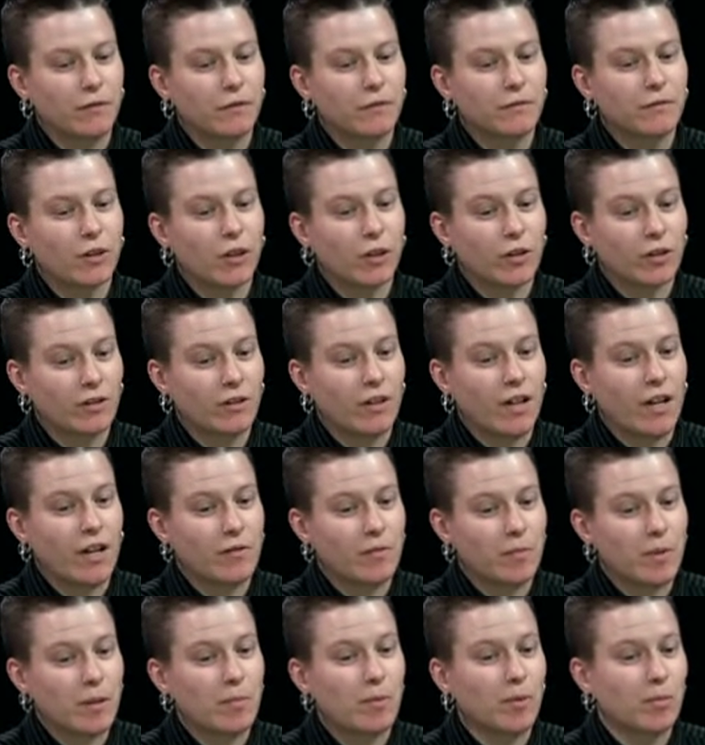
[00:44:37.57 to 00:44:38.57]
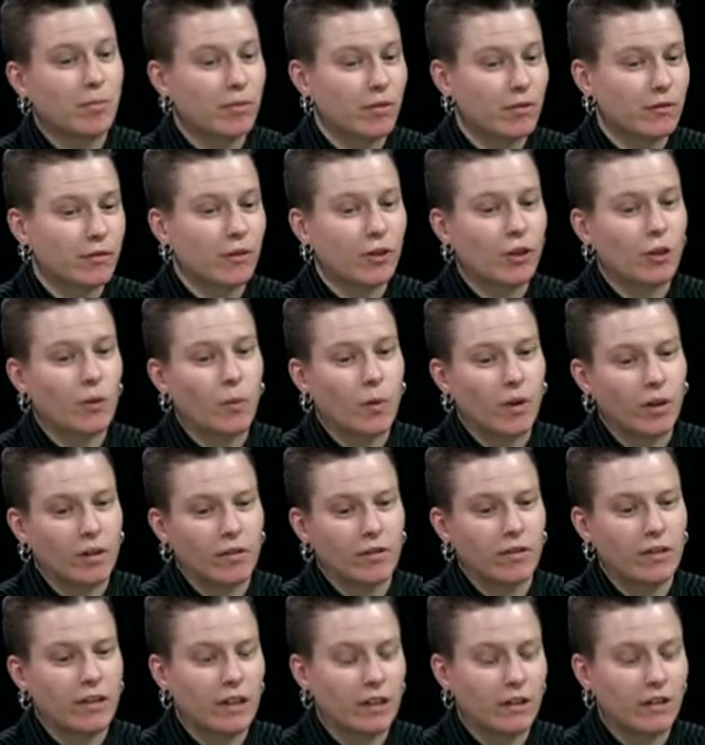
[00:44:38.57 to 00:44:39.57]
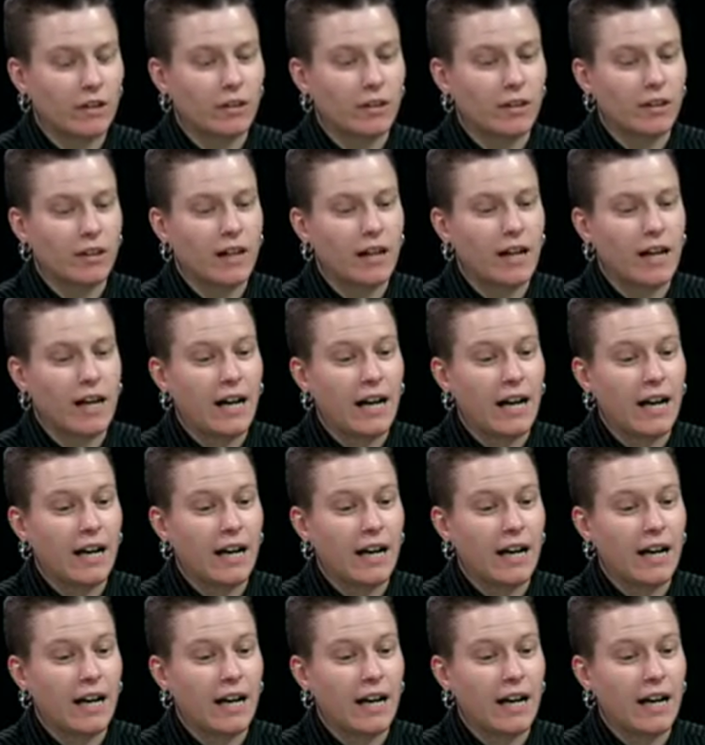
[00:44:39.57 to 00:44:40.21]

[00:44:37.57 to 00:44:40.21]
I've heard a lot of people prefer one or the other.